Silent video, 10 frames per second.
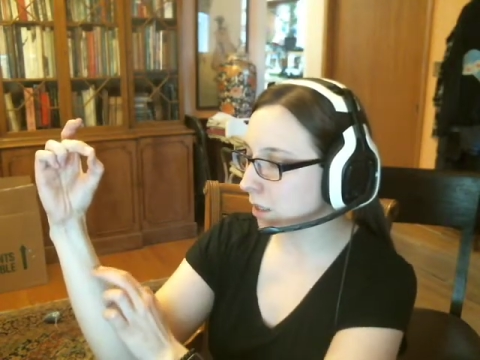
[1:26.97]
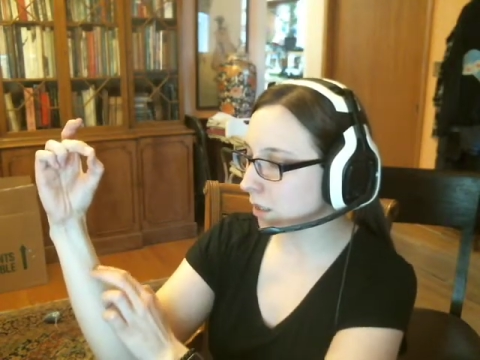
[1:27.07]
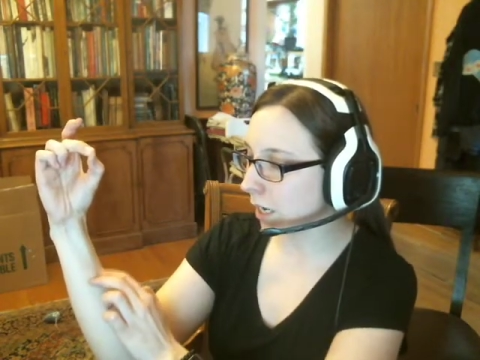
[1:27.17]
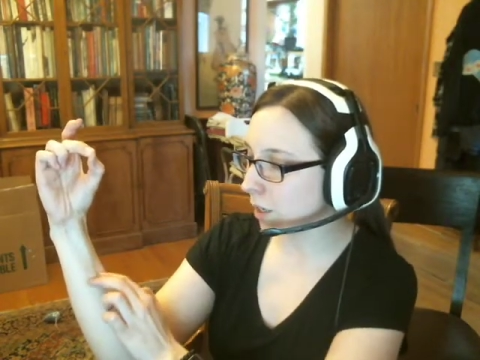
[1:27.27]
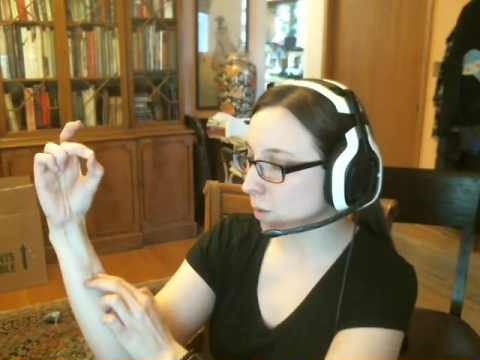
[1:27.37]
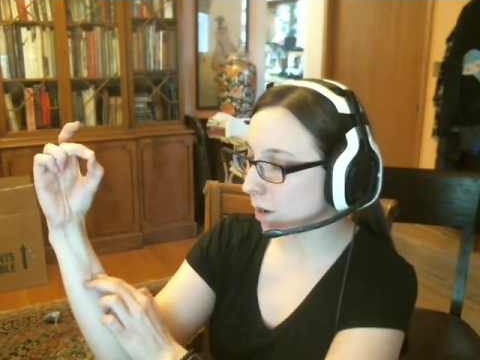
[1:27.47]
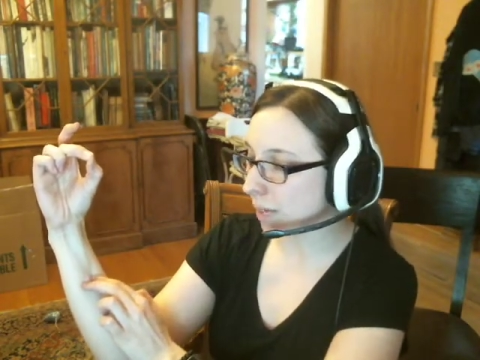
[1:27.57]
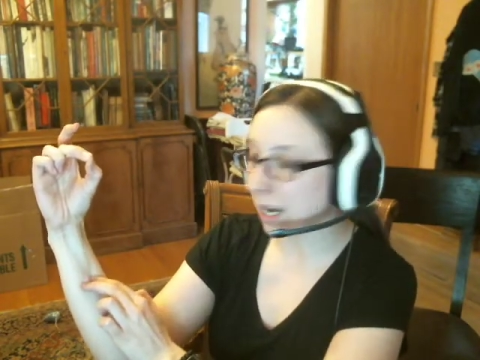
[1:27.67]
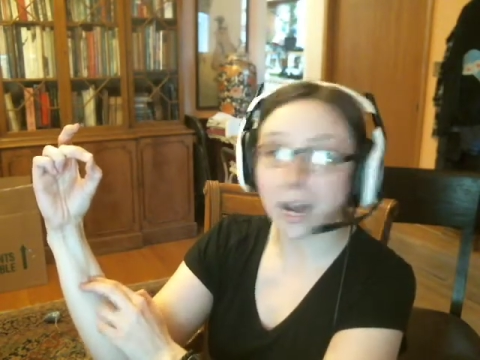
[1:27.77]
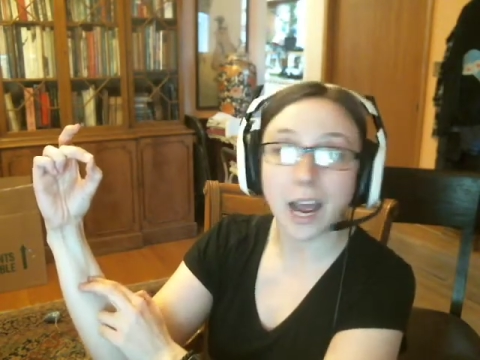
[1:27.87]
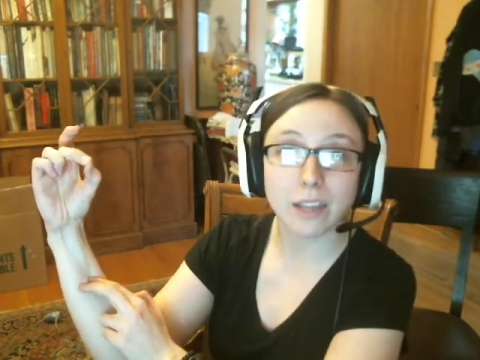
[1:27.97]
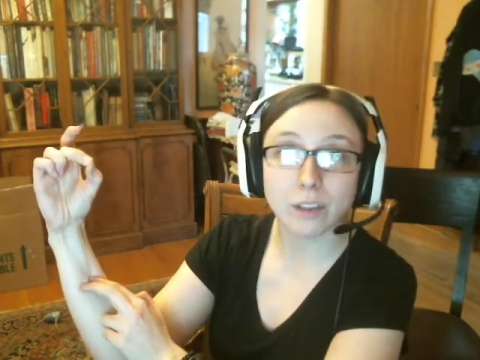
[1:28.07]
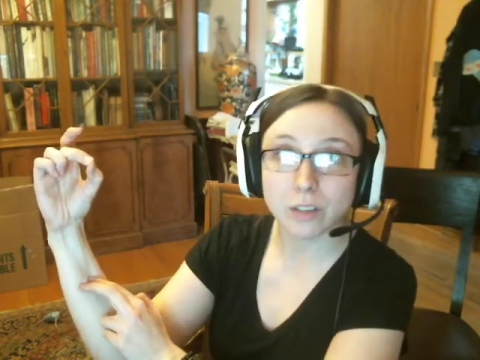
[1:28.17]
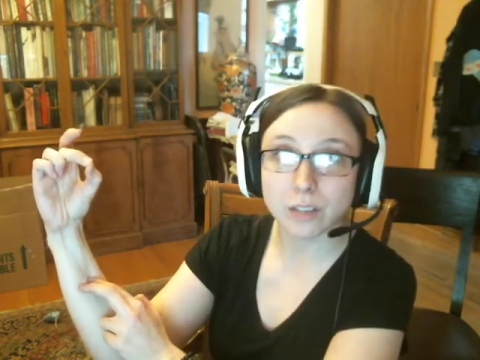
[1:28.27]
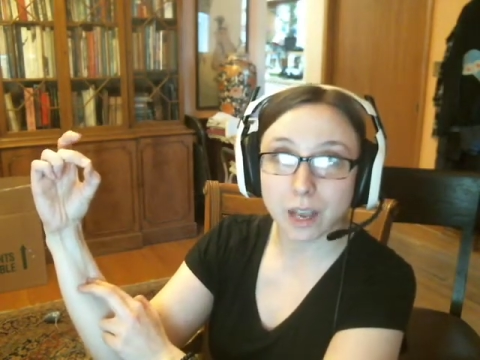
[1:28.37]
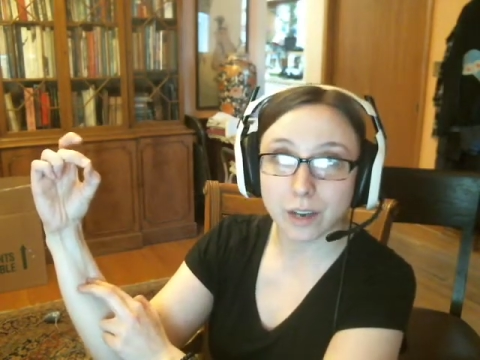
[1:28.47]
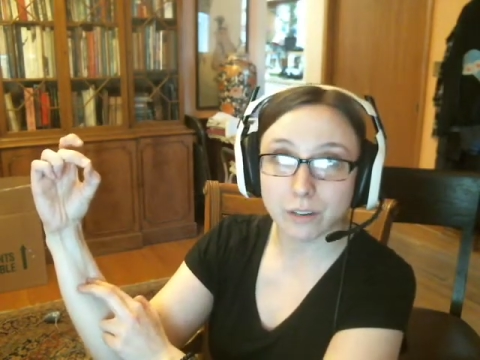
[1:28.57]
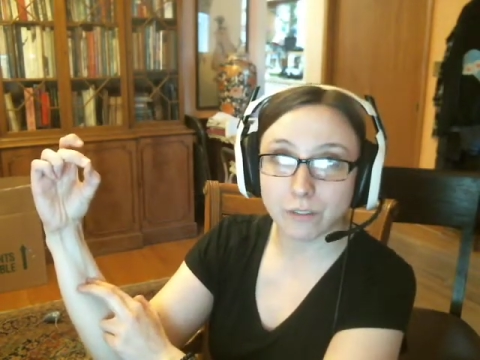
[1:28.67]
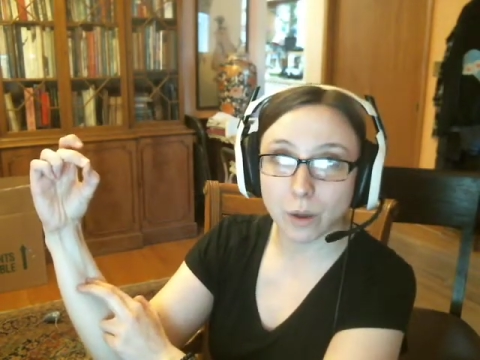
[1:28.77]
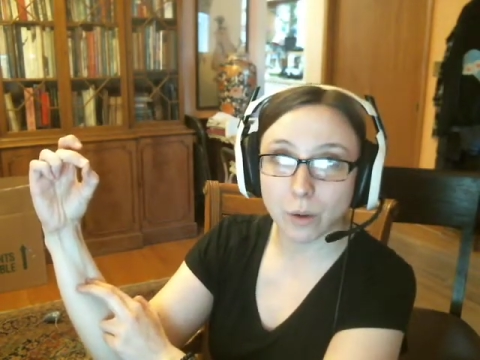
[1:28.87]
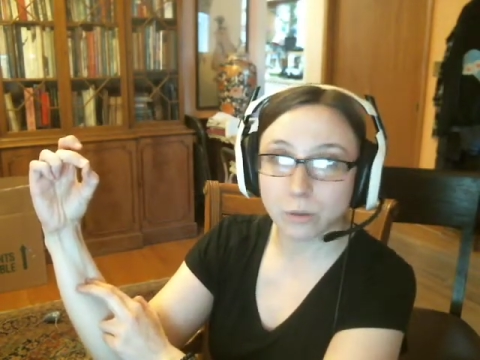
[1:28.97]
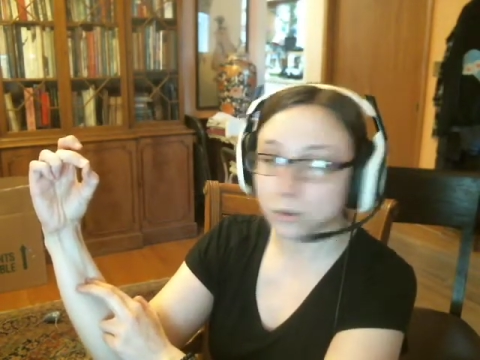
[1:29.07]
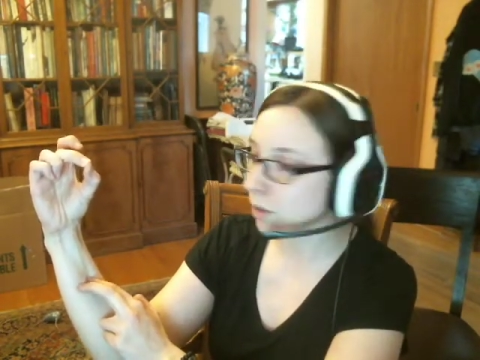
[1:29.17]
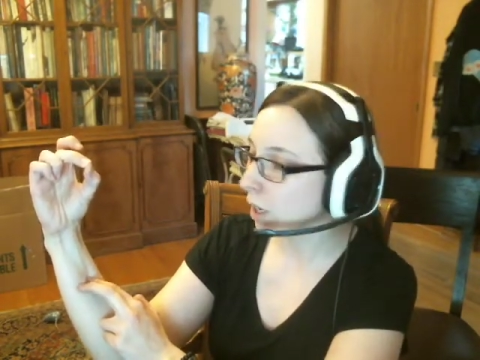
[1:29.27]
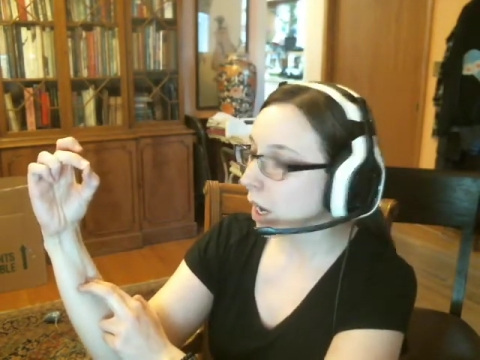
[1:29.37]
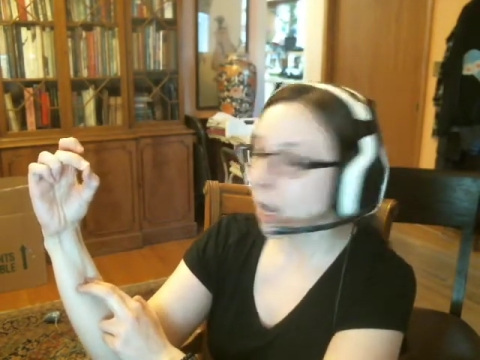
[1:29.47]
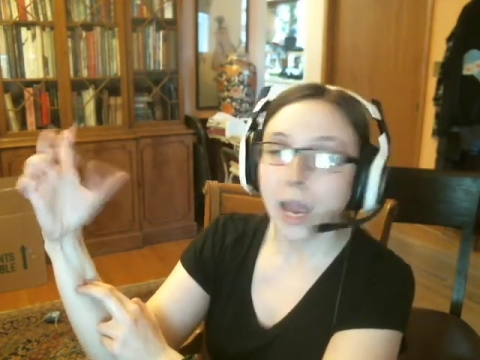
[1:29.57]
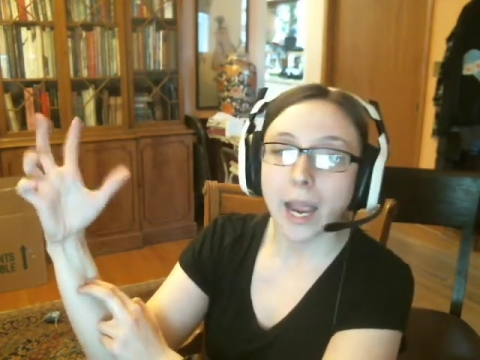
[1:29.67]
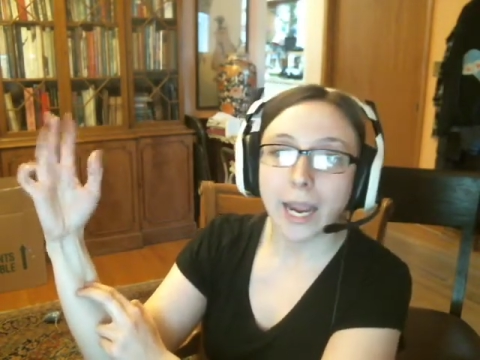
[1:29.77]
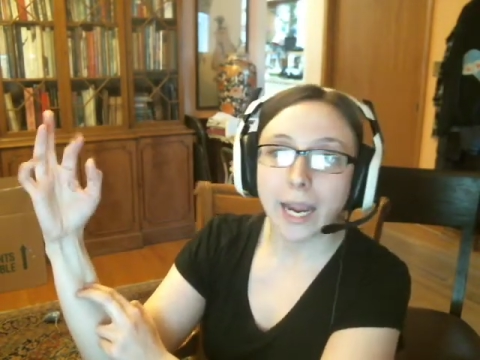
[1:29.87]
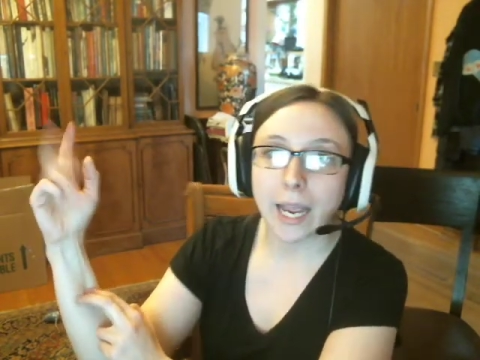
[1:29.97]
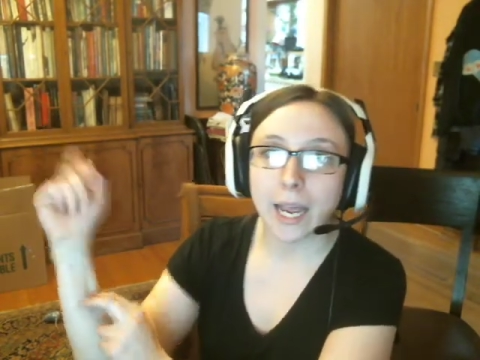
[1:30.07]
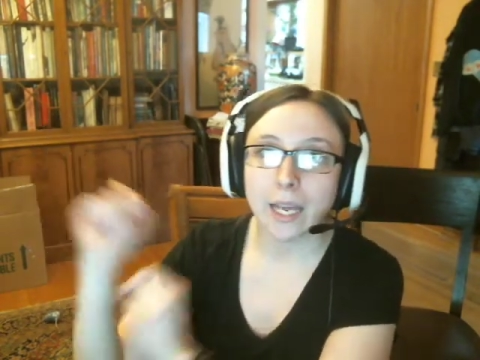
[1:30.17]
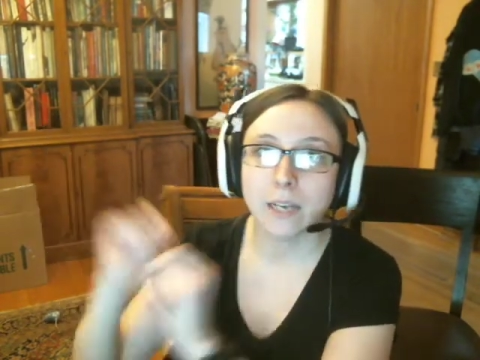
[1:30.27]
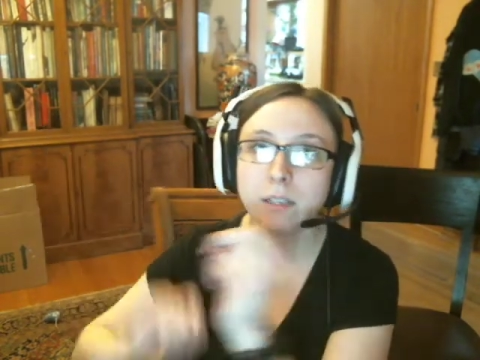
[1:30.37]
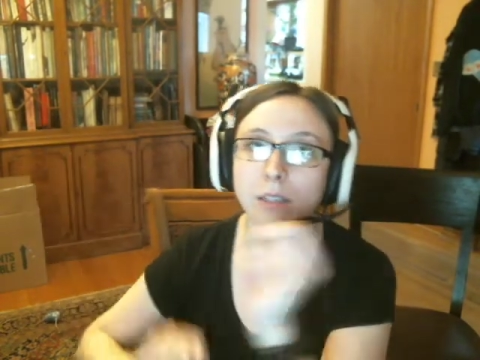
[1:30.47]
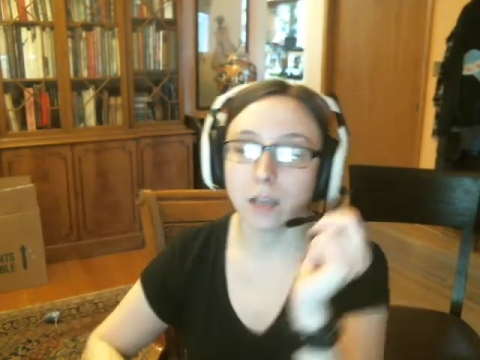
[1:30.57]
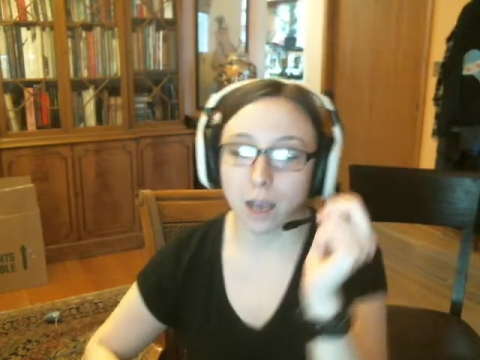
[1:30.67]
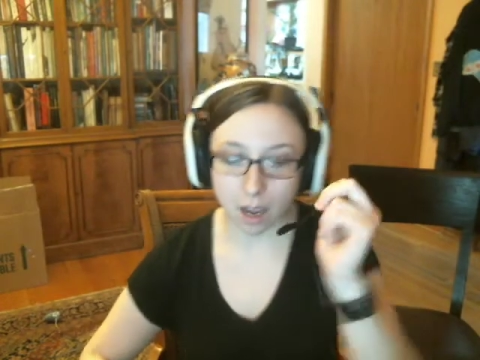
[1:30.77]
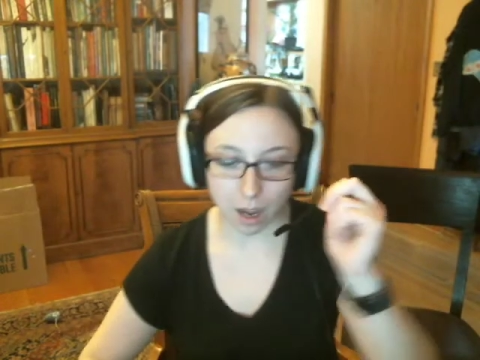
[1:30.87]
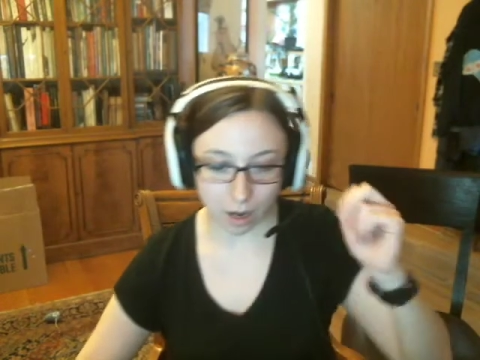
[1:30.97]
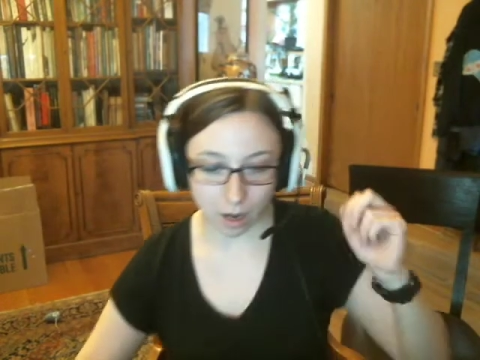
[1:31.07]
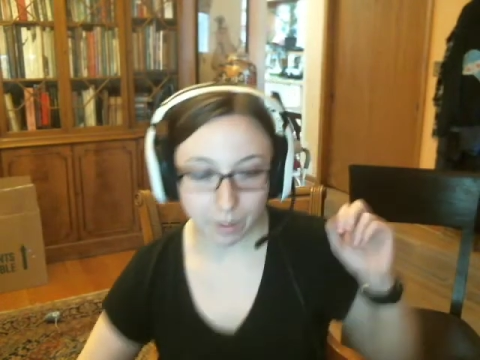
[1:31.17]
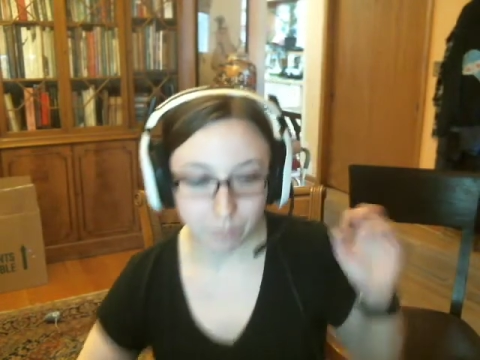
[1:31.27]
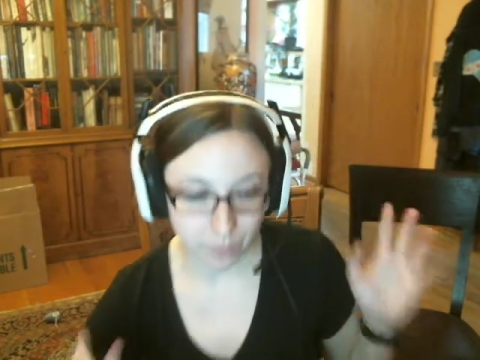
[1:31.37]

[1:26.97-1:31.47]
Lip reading: and you want to be on either side of those. And as I